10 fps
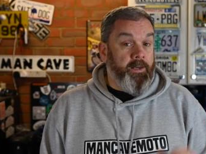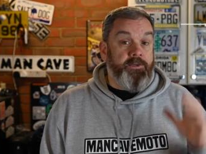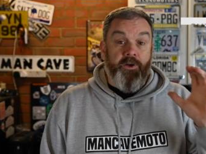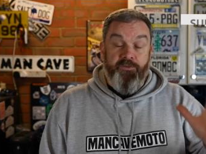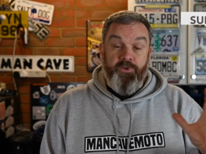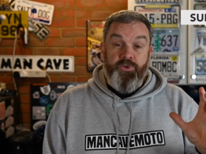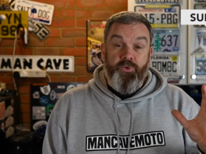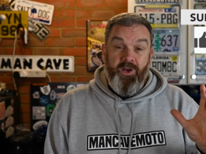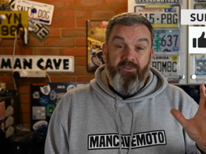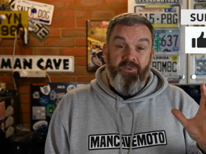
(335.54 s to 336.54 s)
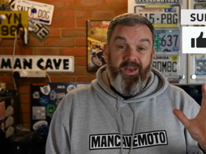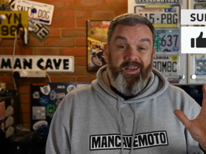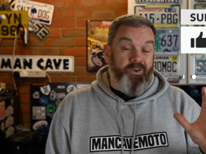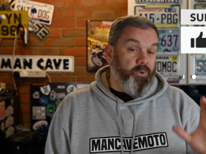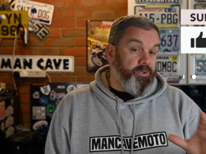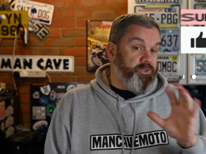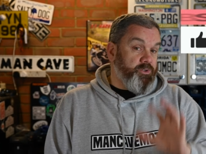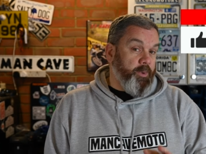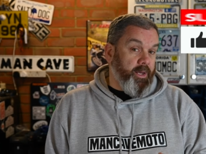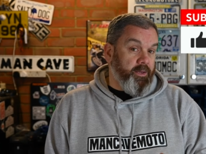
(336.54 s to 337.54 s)
So if you do have any questions
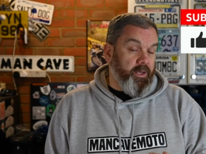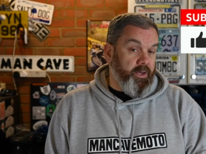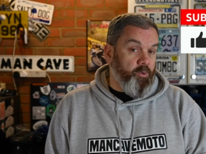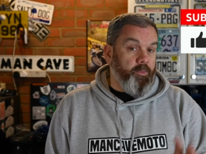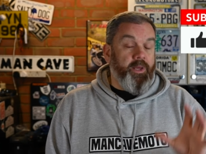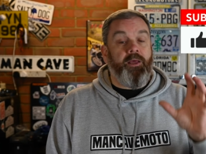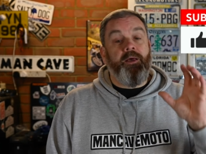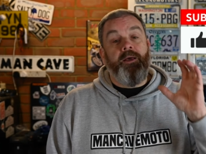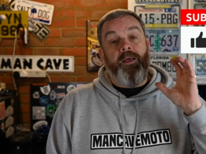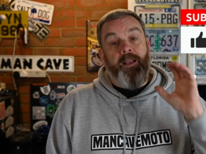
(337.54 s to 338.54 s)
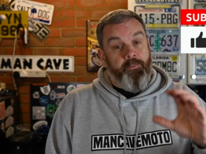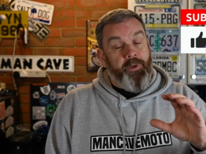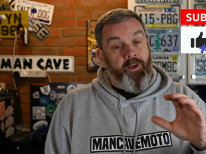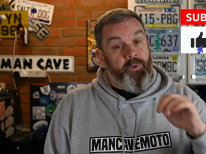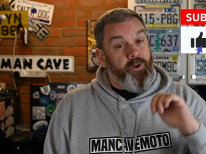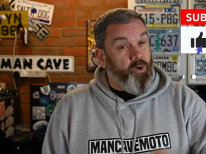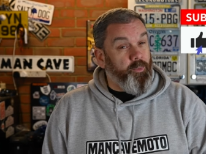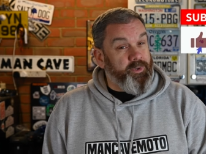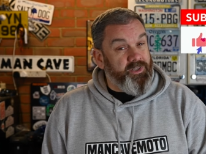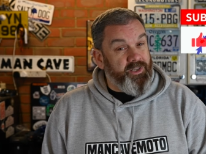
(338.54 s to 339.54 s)
about the helmet, let me know in the
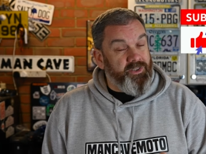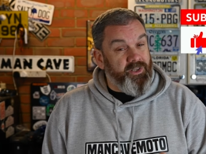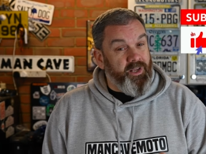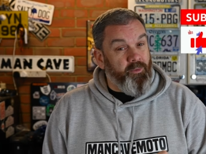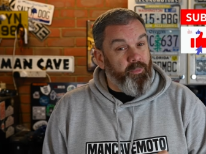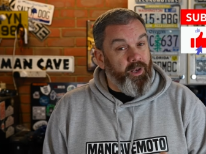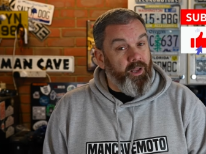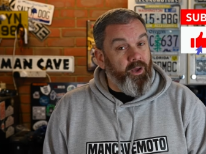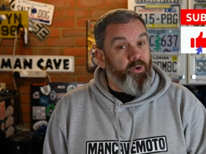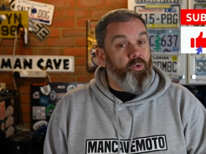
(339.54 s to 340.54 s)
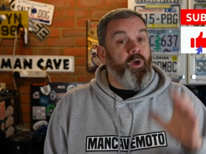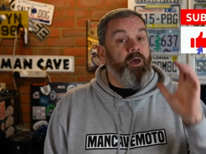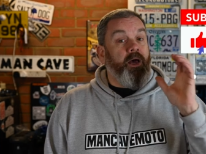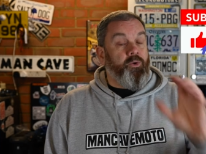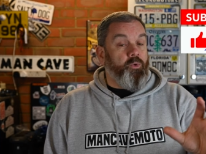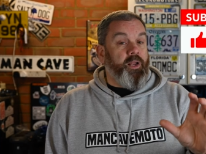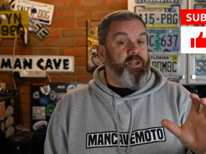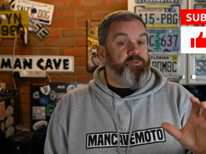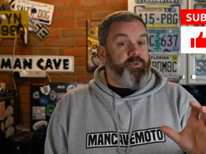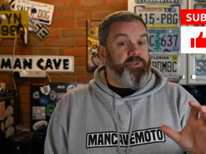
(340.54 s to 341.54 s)
comment section down below. And all that
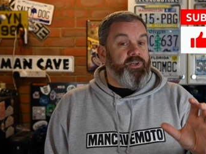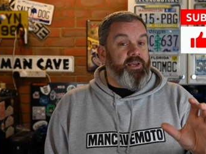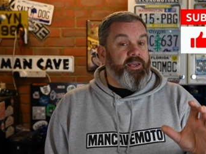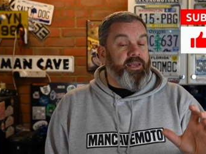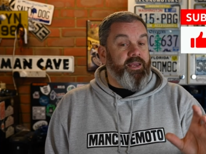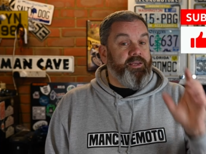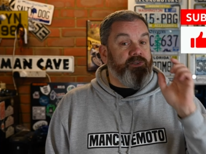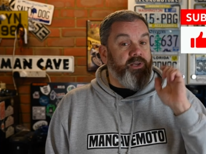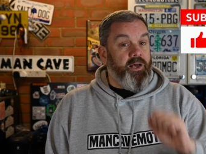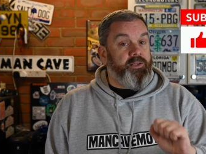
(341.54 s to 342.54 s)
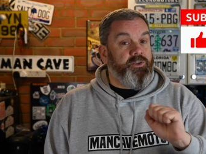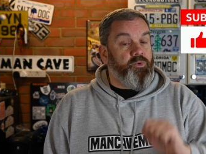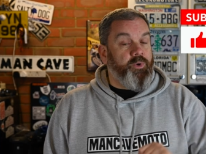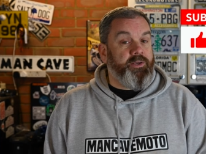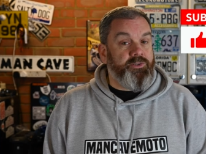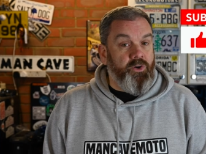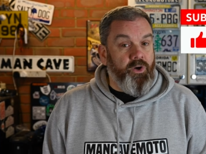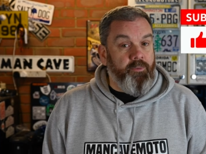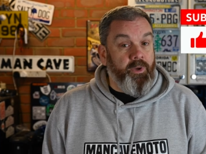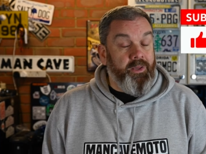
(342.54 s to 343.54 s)
leaves me to say is, until next
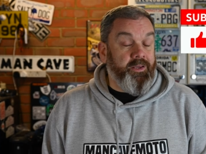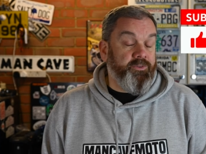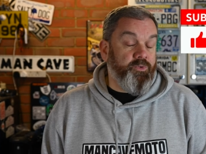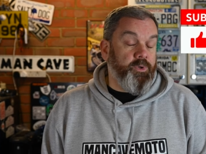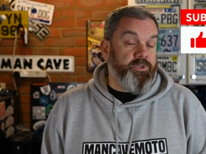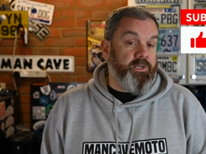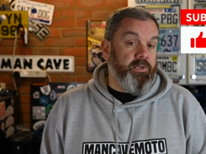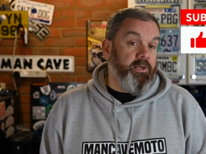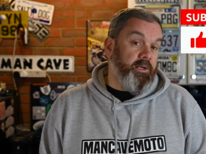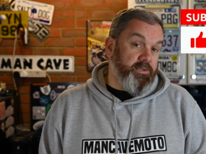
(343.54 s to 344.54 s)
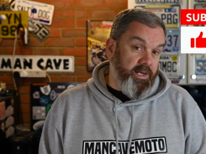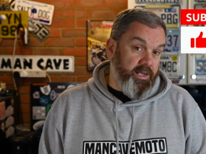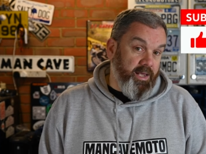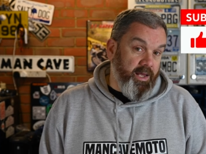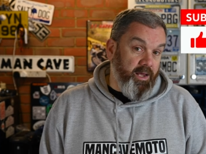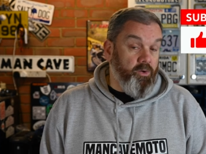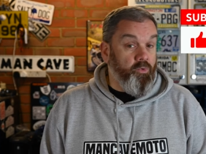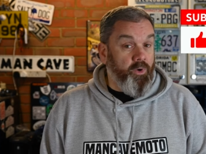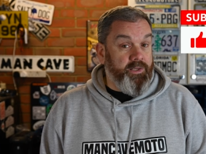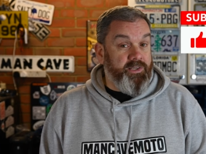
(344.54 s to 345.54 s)
time, thanks for watching, take care,
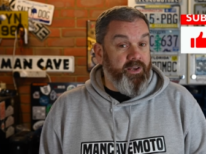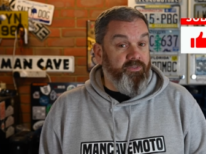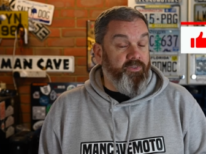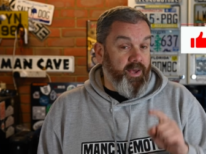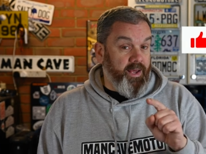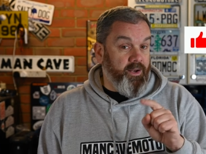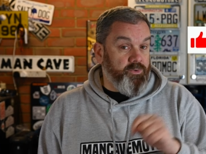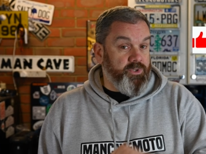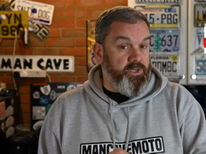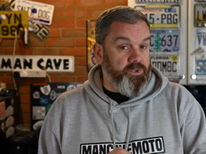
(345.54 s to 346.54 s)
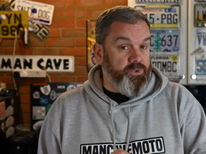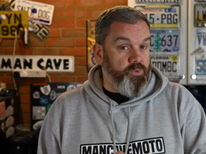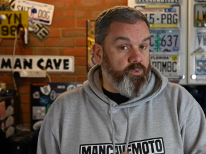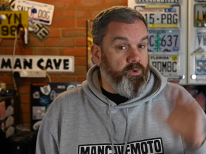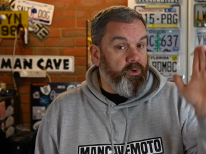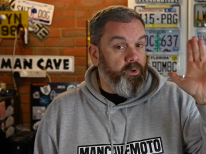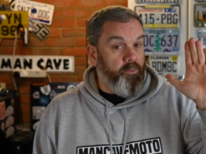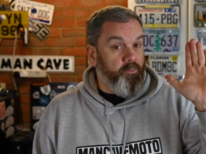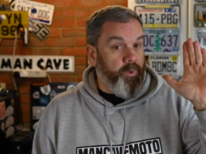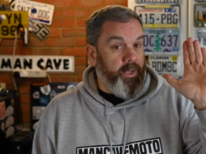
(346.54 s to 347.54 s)
ride safe, and I'll see you soon.
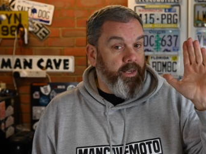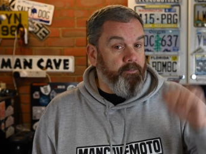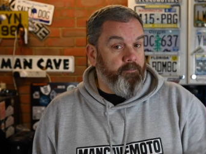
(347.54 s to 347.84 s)
Bye.